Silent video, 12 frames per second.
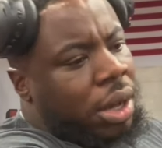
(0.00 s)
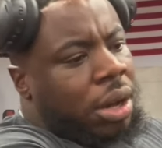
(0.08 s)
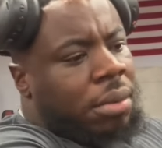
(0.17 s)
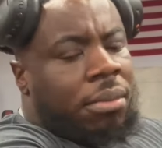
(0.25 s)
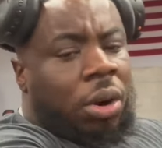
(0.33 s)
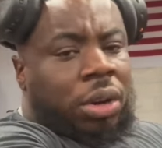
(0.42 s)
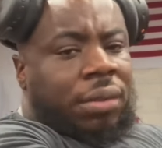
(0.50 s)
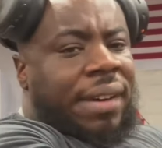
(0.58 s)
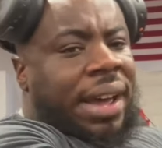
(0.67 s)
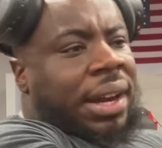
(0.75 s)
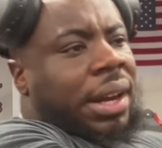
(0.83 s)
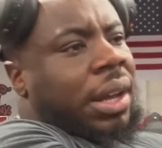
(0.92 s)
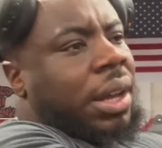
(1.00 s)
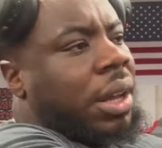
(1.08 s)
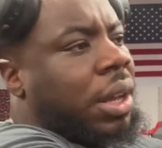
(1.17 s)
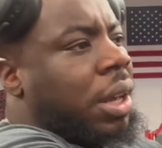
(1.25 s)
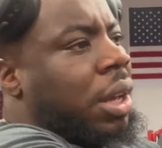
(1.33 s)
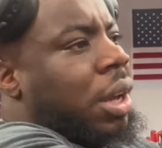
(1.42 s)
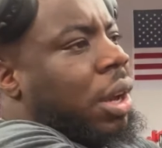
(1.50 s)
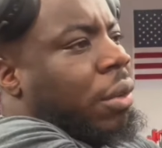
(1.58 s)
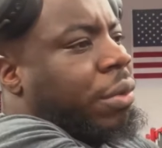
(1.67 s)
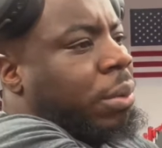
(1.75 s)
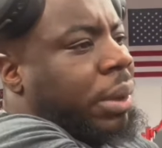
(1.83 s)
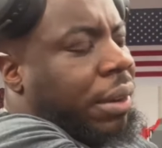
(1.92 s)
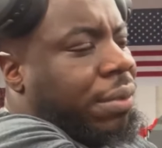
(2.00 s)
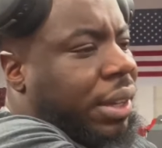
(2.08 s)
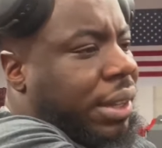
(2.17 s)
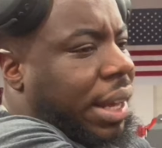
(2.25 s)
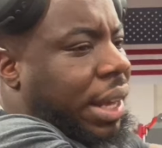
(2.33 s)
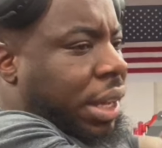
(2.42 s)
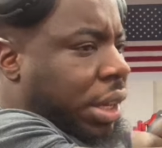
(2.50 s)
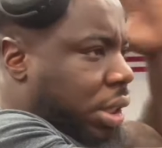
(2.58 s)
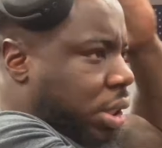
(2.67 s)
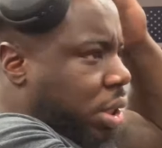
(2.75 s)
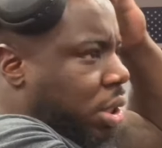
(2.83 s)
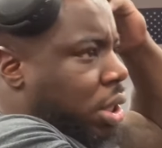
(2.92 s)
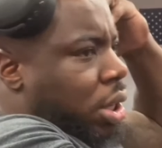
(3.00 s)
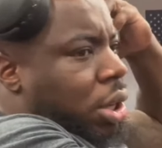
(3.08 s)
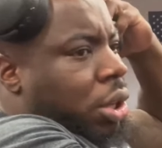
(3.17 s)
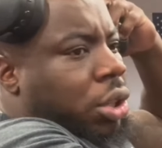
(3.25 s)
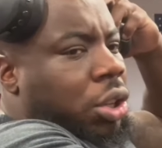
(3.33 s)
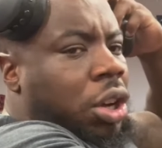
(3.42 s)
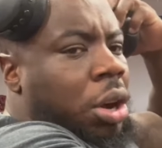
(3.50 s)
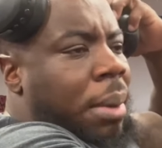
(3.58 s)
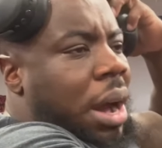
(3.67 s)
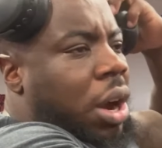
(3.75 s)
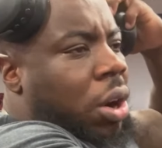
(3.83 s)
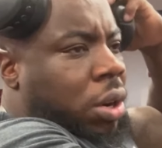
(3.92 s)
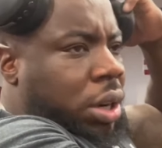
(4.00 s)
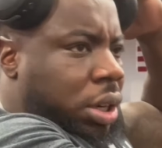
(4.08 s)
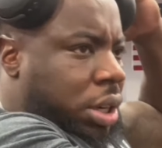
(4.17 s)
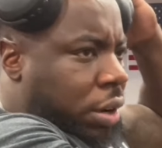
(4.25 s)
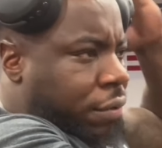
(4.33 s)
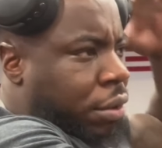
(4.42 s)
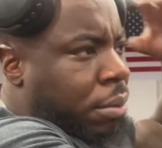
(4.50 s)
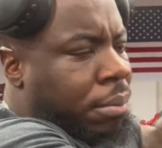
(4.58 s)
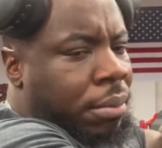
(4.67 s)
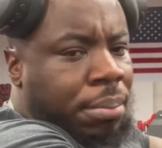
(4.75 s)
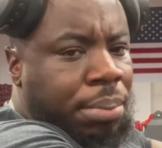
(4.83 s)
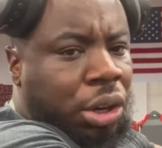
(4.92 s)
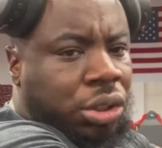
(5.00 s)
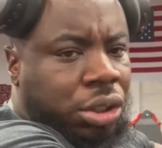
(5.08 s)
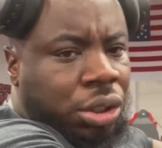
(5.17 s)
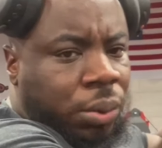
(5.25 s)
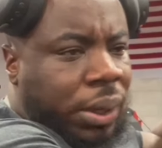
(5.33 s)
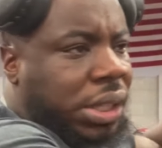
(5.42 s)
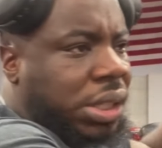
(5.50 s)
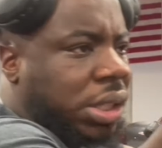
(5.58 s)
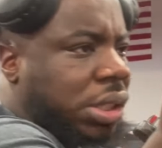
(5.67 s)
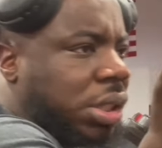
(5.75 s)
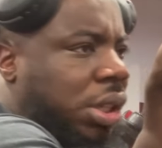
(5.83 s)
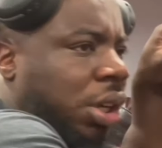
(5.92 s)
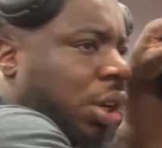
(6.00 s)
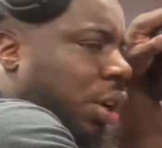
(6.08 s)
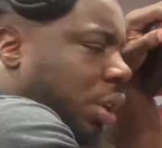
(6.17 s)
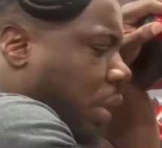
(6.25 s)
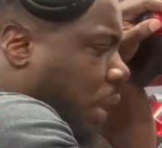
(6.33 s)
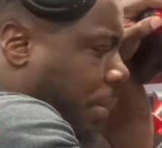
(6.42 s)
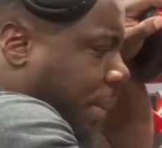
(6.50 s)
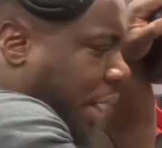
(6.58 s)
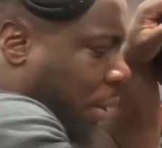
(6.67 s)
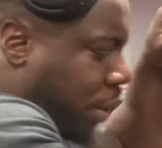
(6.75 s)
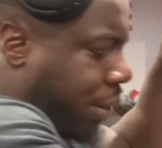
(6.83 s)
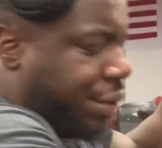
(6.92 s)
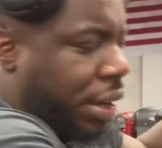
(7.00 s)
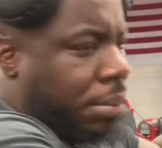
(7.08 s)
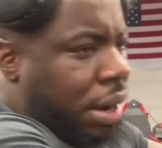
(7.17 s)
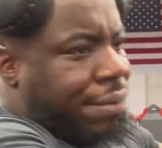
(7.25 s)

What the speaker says: motivated from different things. You know, my hunger comes from personal reasons. You know what I mean? I want to feed my